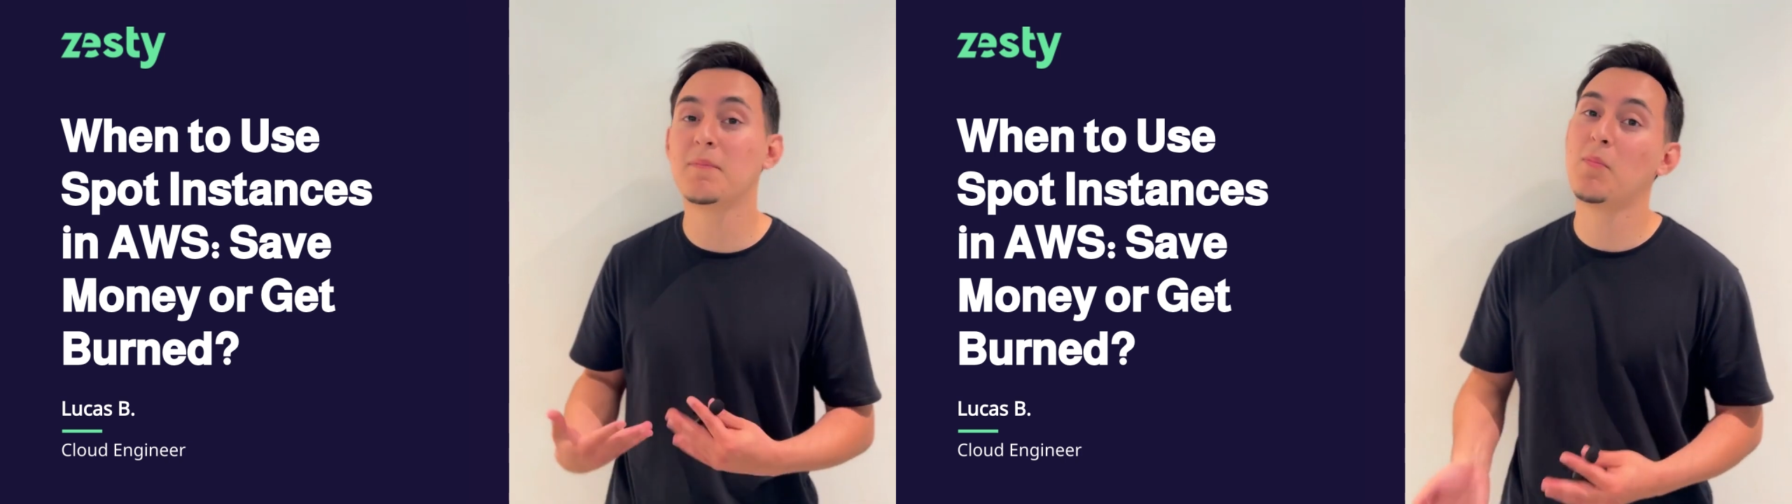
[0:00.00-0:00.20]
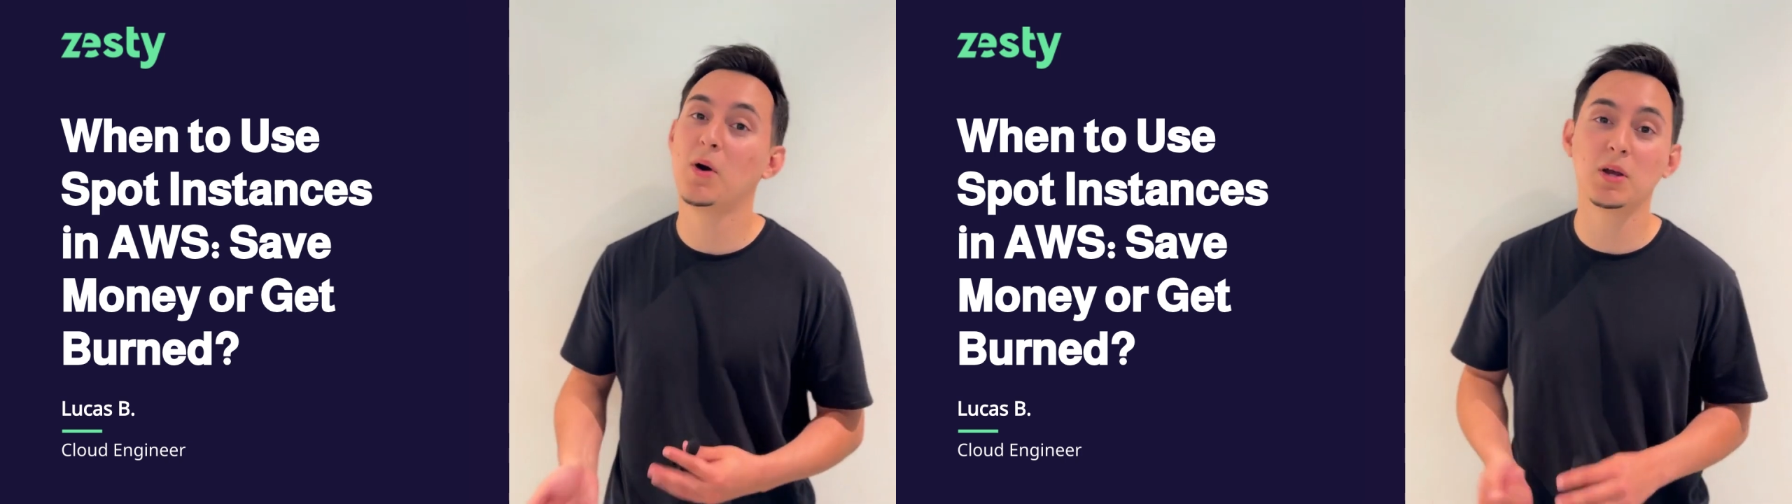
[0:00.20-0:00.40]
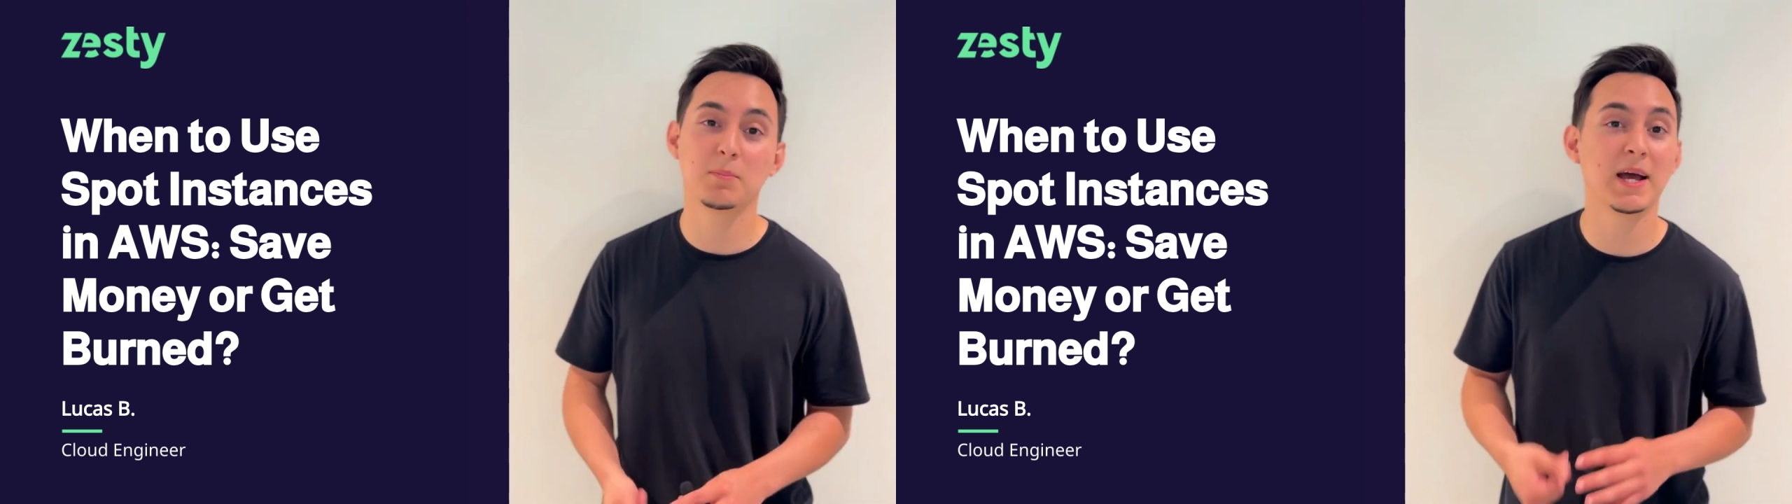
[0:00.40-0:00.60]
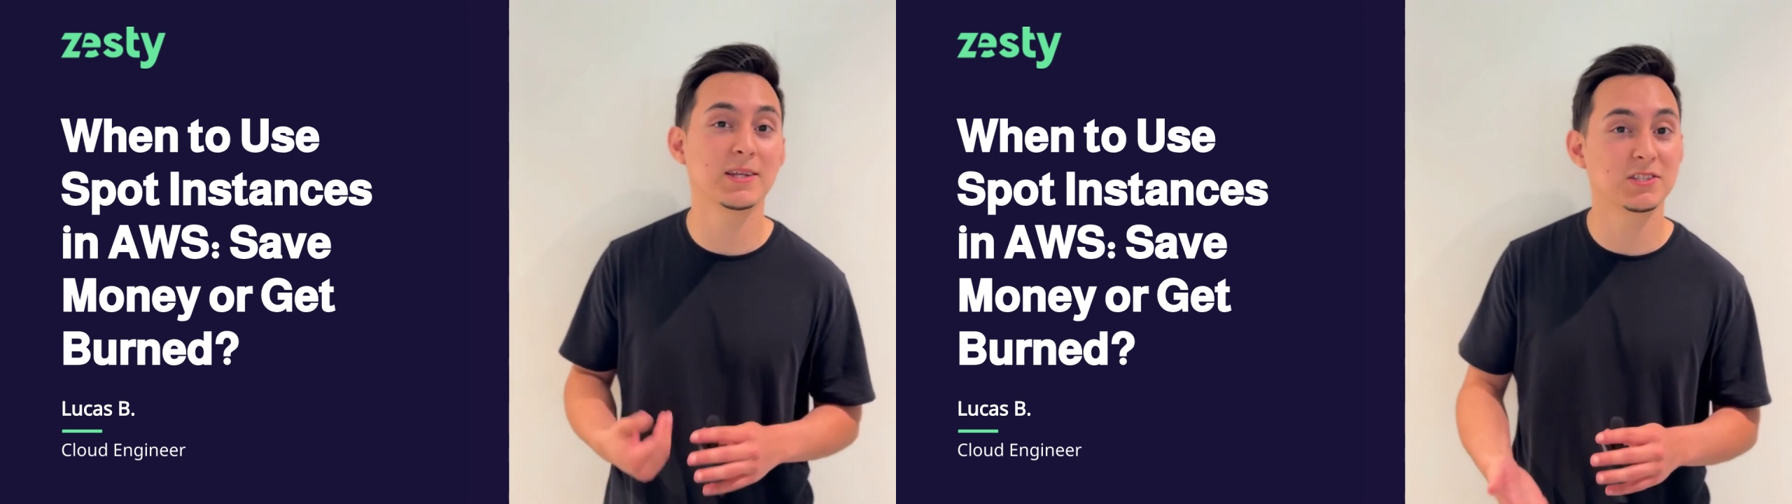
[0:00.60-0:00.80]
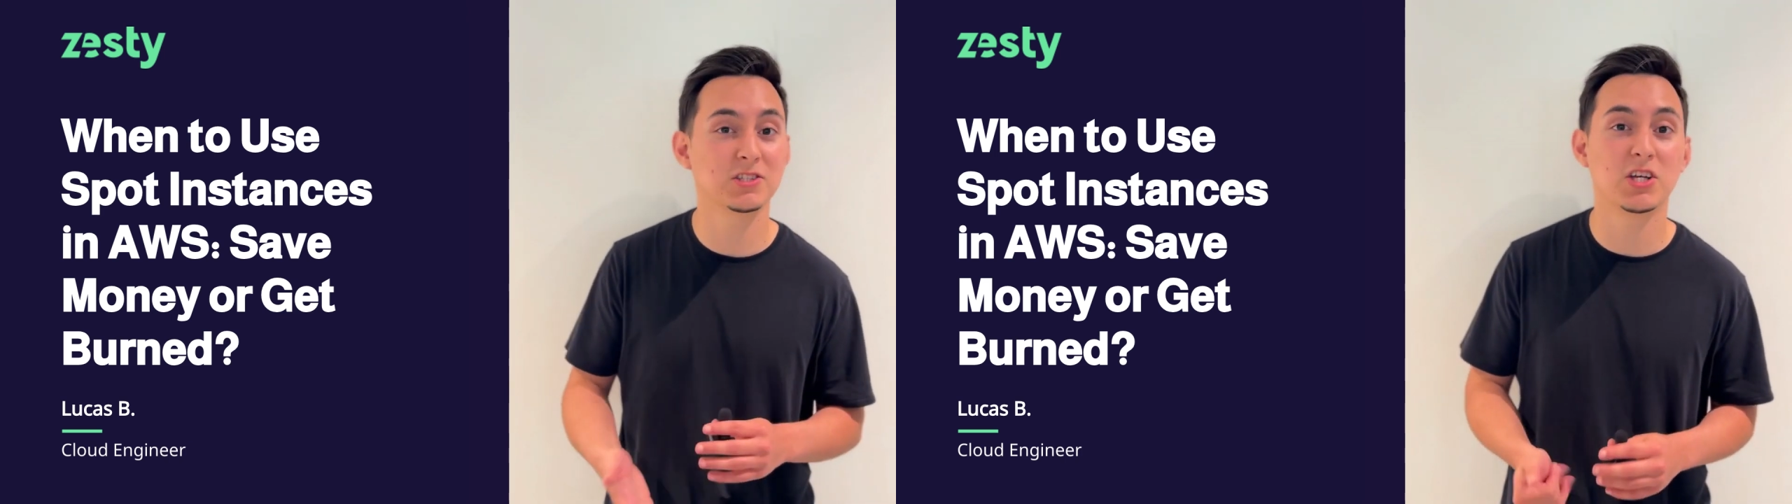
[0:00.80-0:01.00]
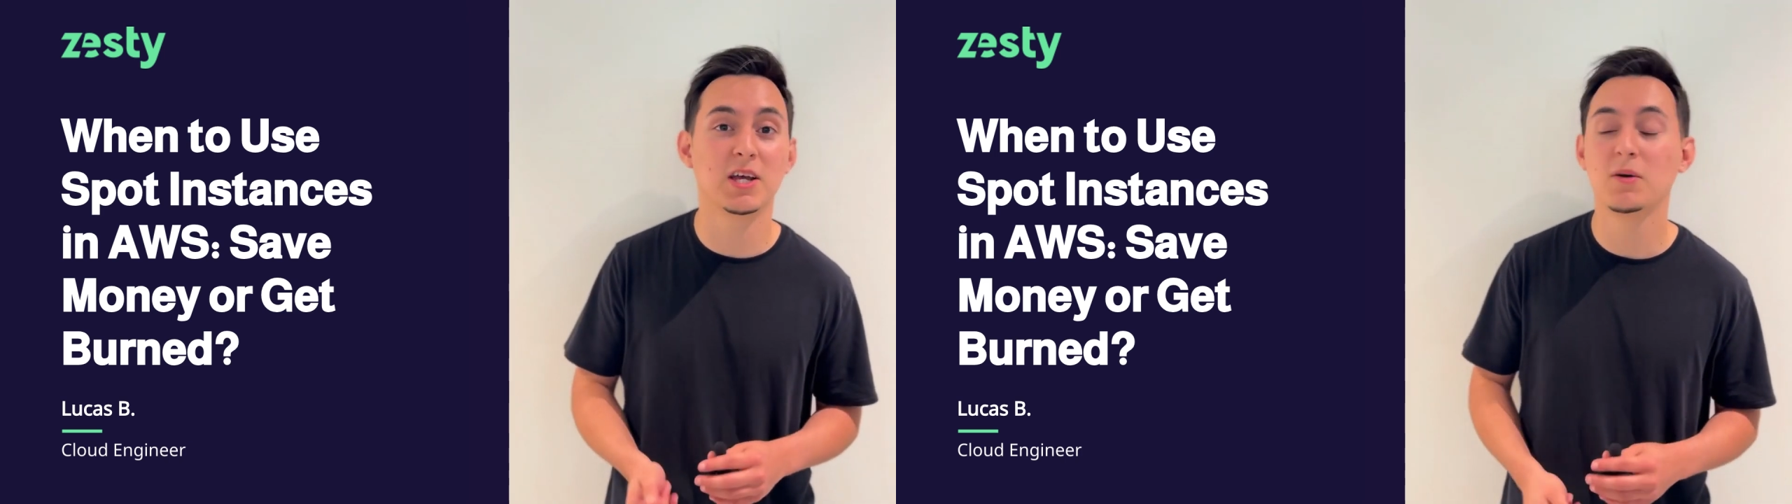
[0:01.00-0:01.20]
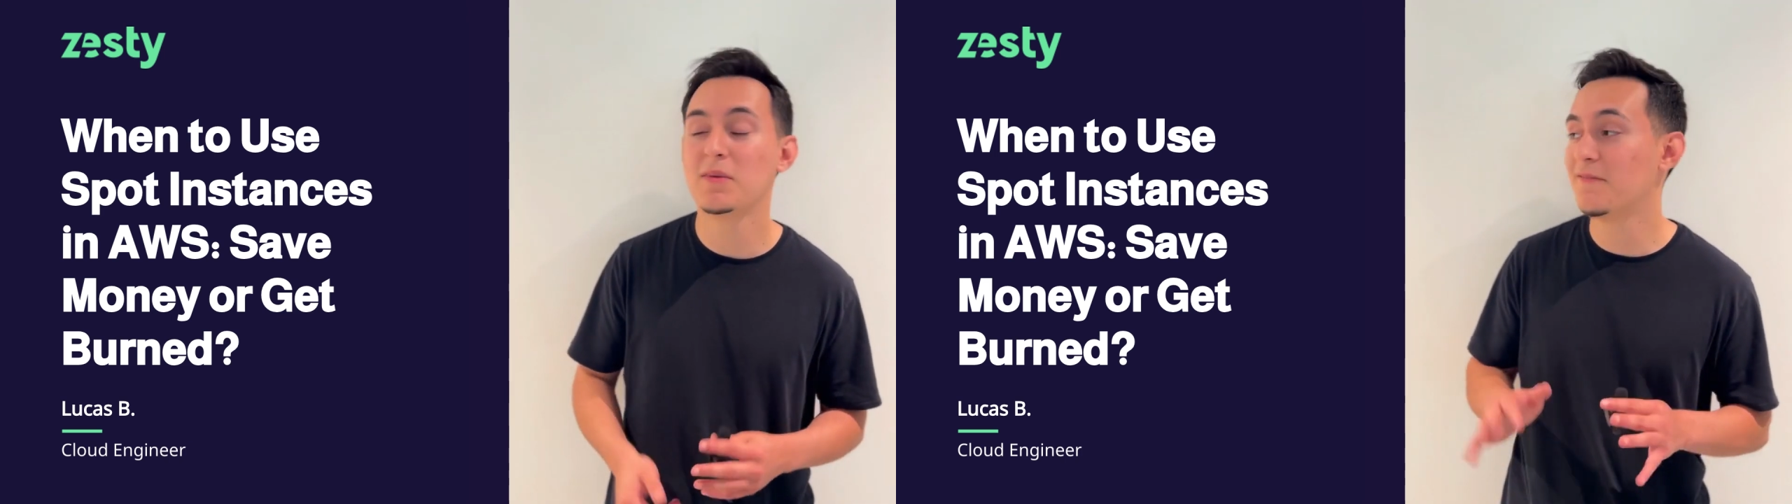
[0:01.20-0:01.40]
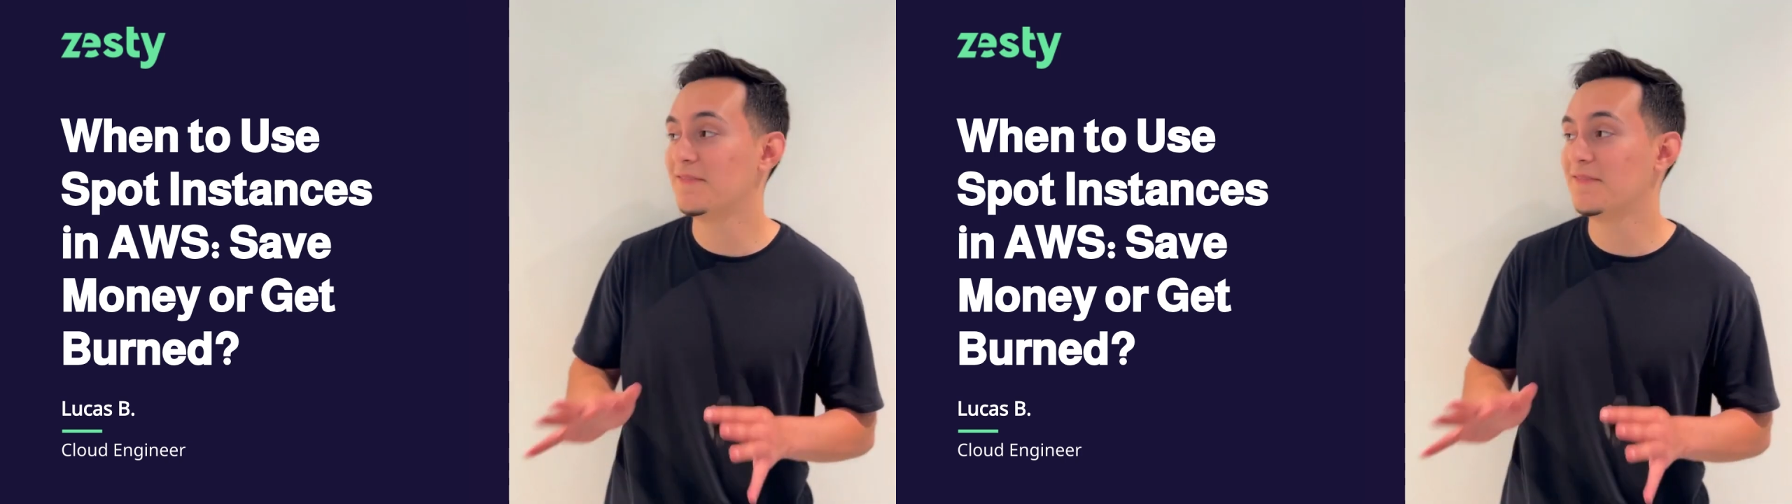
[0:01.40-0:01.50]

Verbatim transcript: Welcome back to the channel.